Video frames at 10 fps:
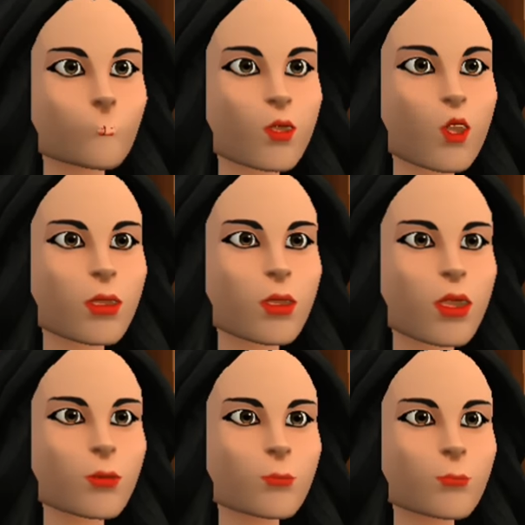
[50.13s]
All
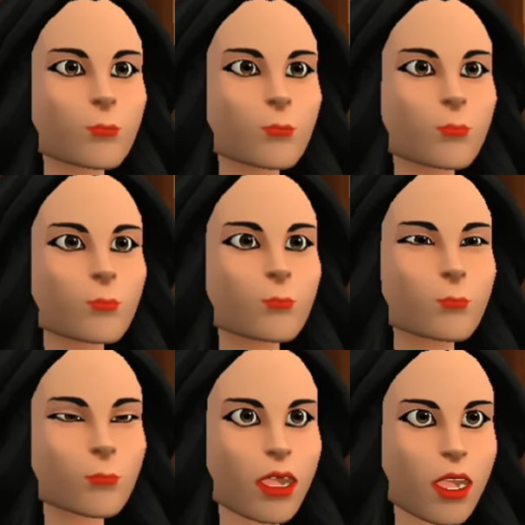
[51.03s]
right.
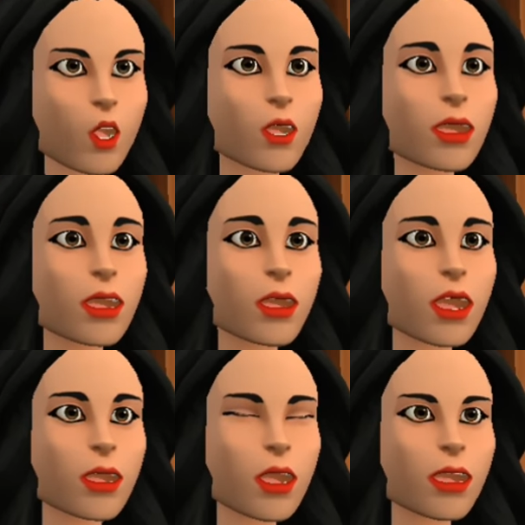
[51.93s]
Are you taking
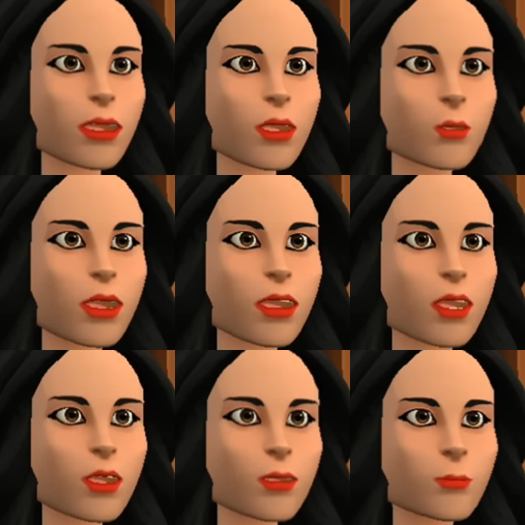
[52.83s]
this test as a
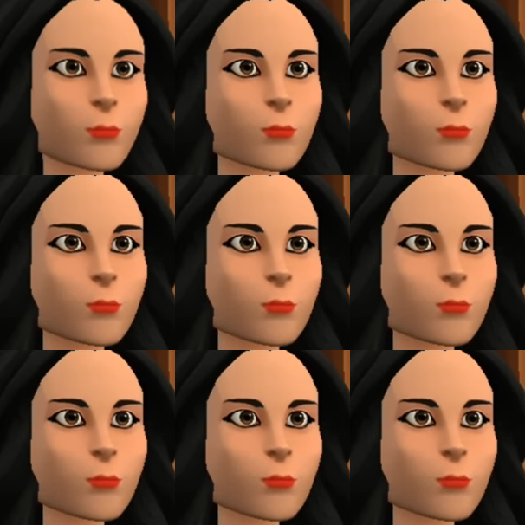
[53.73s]
nurse?